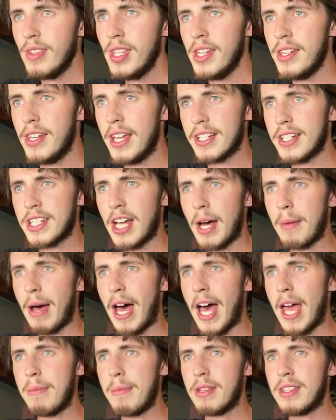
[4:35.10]
Next up,
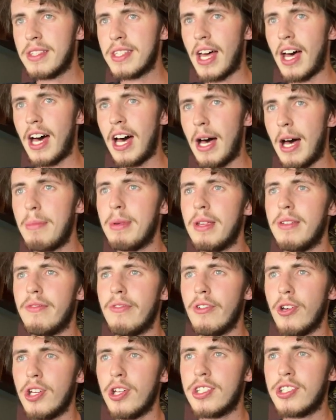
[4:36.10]
Aiemann Zahabi
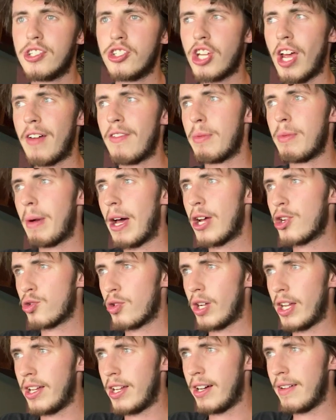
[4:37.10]
versus Javid
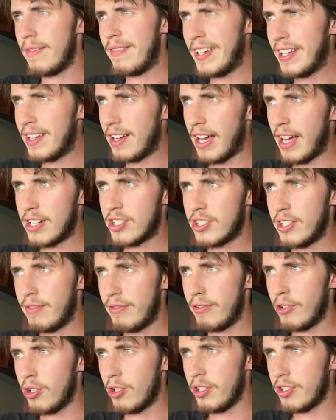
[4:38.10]
Basharat. Now, I think I actually
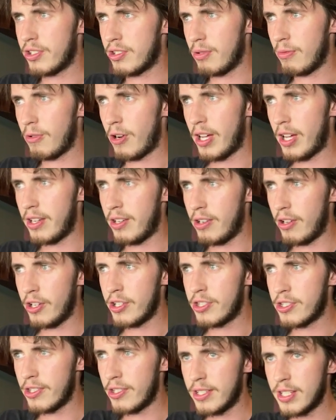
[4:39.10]
forgot to write
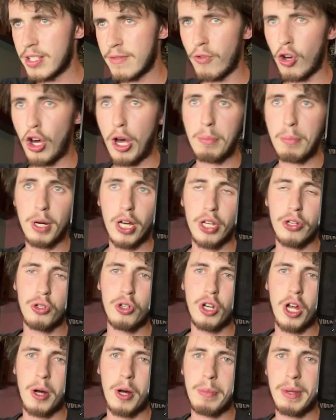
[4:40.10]
notes on this fight, but I do
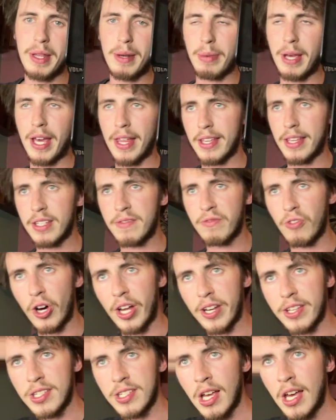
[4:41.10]
know a bit about these
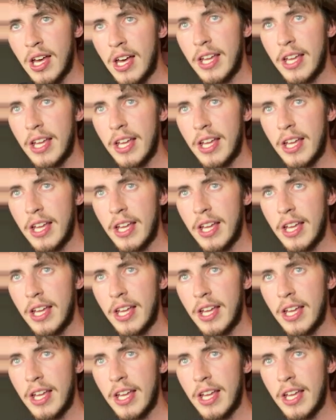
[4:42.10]
fighters.